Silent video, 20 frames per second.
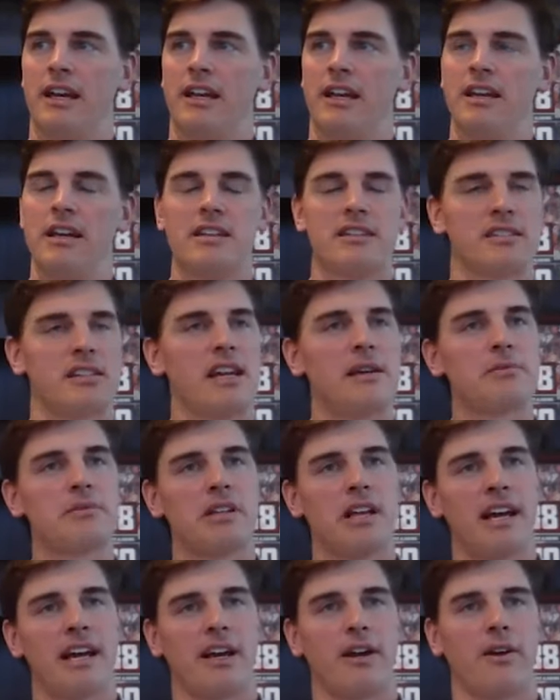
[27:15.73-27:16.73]
it seems
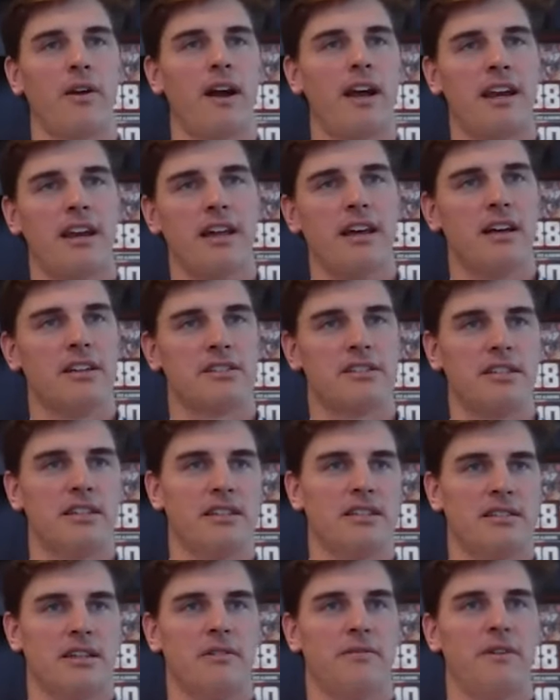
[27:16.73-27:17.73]
like Grant Nelson
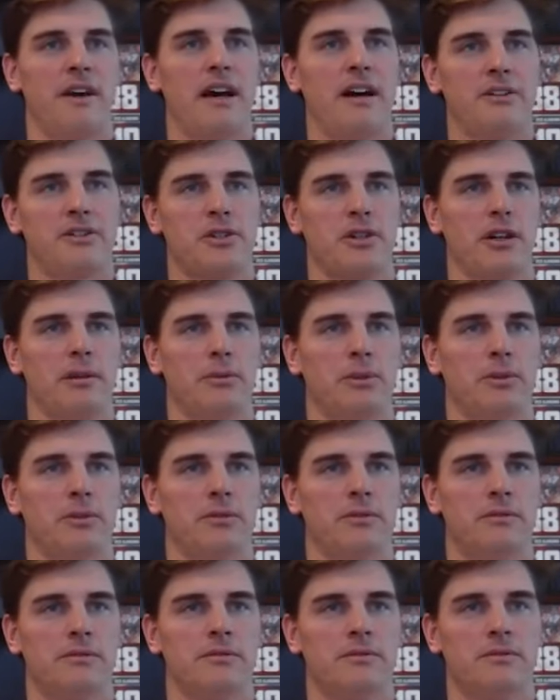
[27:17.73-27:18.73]
is in foul
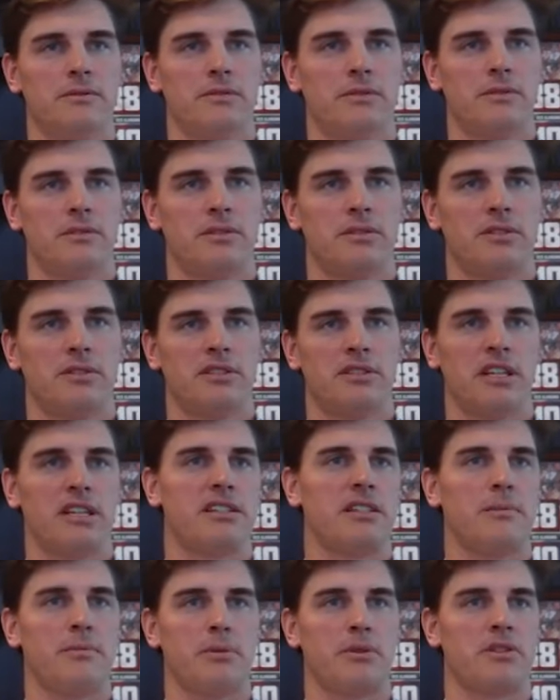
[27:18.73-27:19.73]
trouble
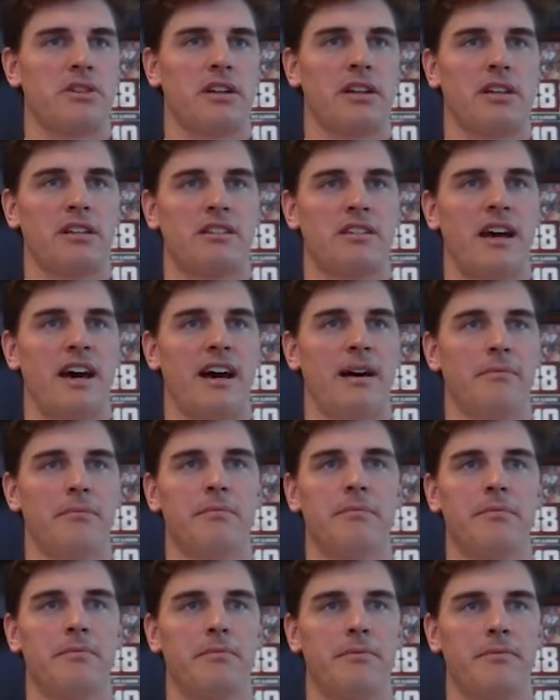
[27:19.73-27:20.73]
60% of the
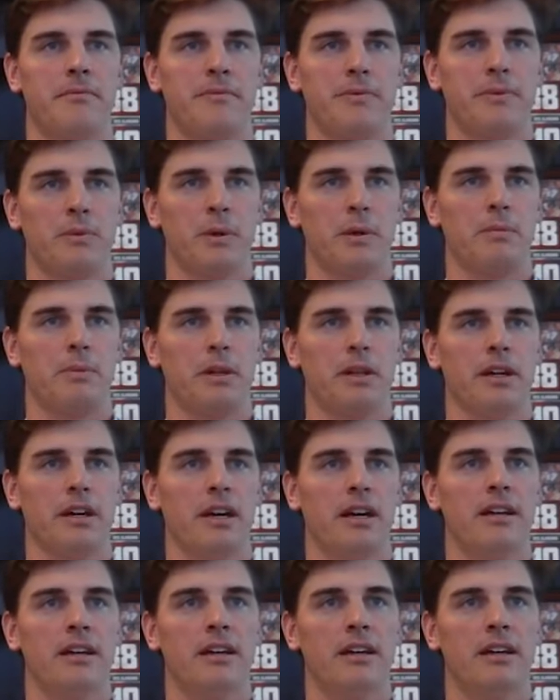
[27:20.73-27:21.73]
time we
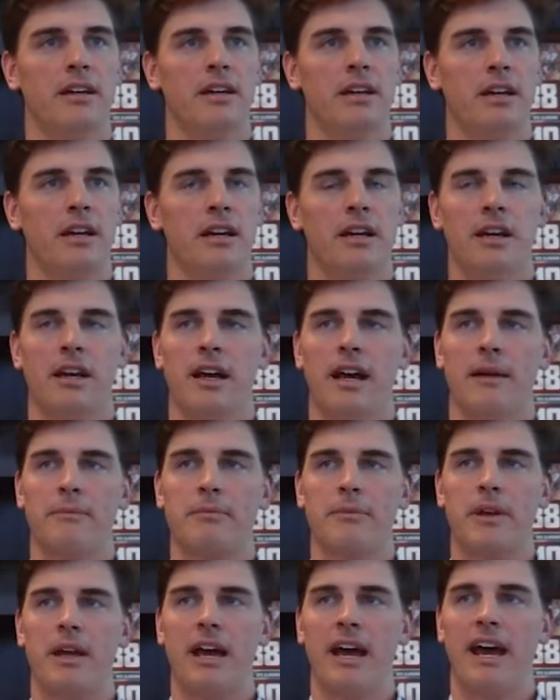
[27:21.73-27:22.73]
play. Mm-hmm.
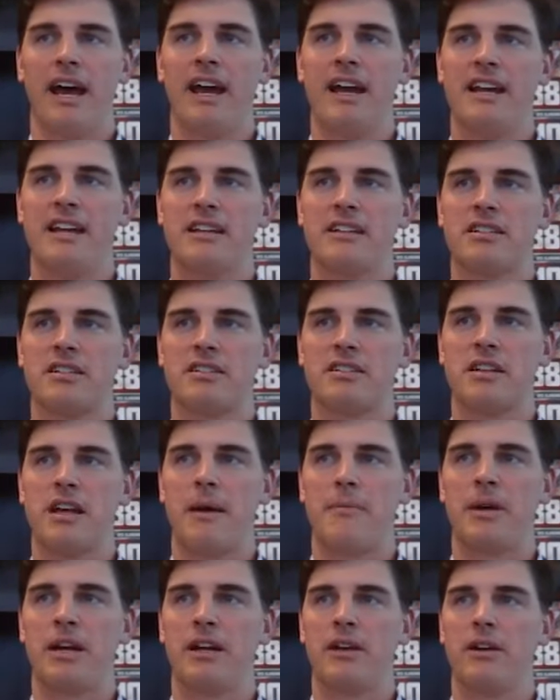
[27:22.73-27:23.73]
I hate to,
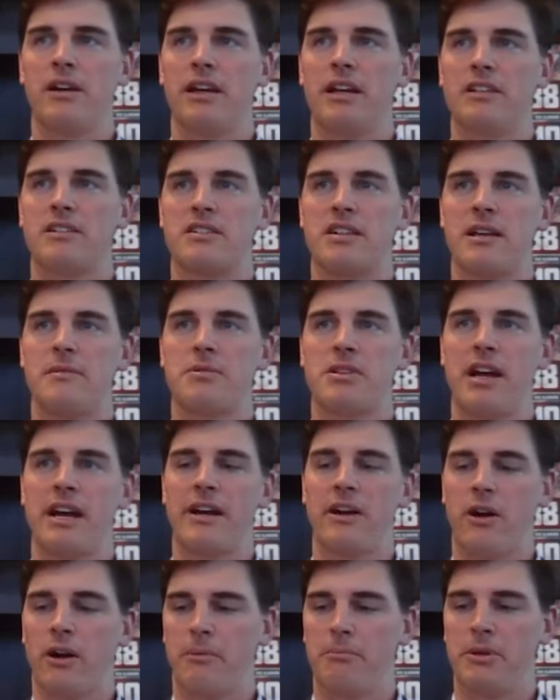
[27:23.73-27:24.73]
I mean, it seems
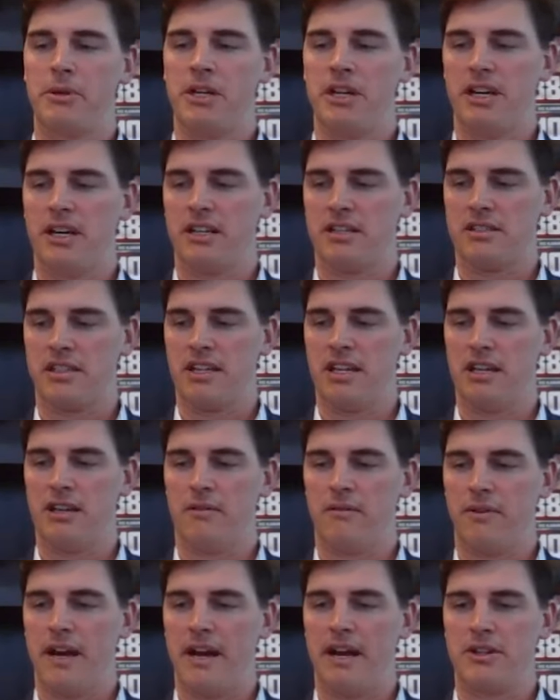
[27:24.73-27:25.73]
like our bigs get
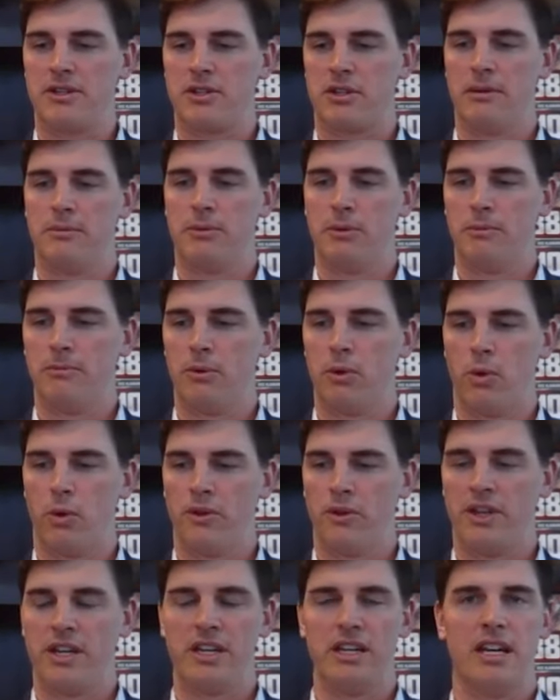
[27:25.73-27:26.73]
in foul trouble
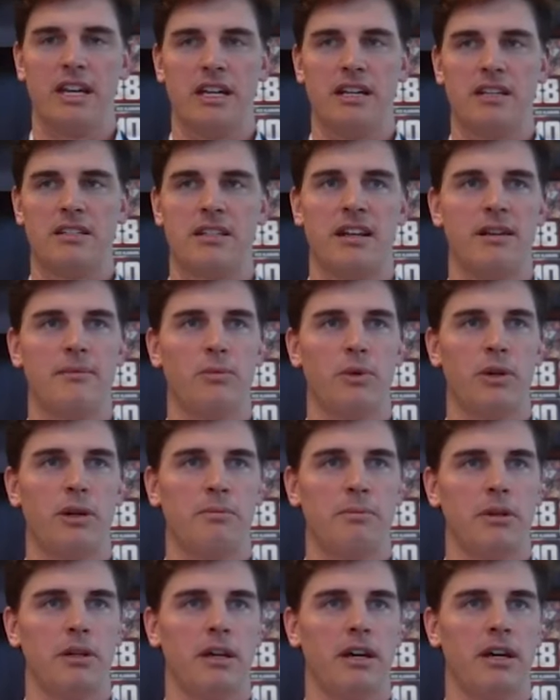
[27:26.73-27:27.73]
more than any team we
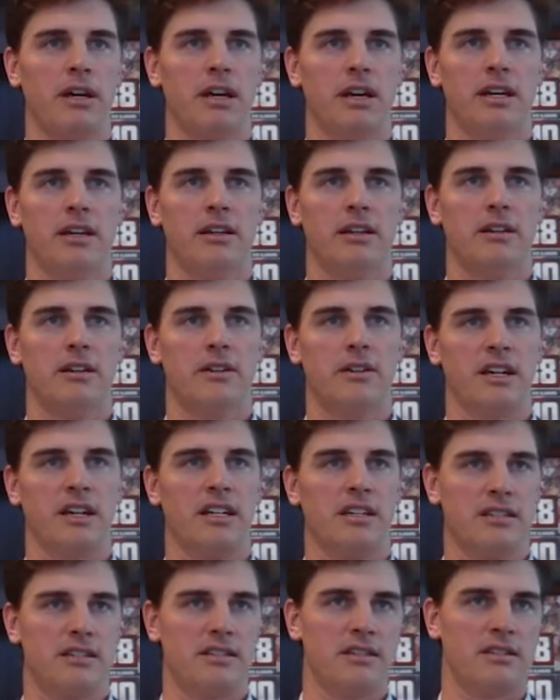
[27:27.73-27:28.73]
play on a
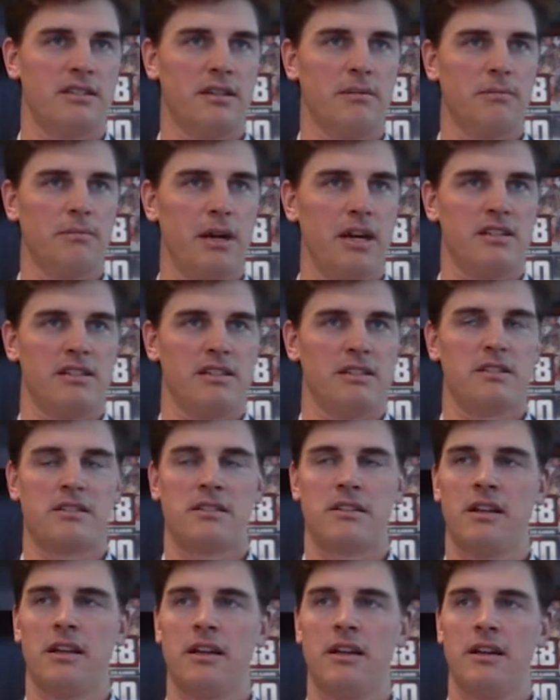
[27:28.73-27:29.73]
consistent
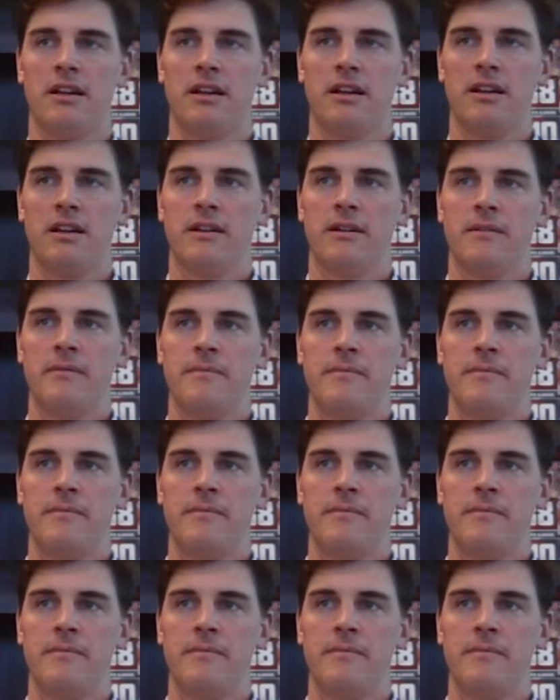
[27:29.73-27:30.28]
basis. Mm-hmm.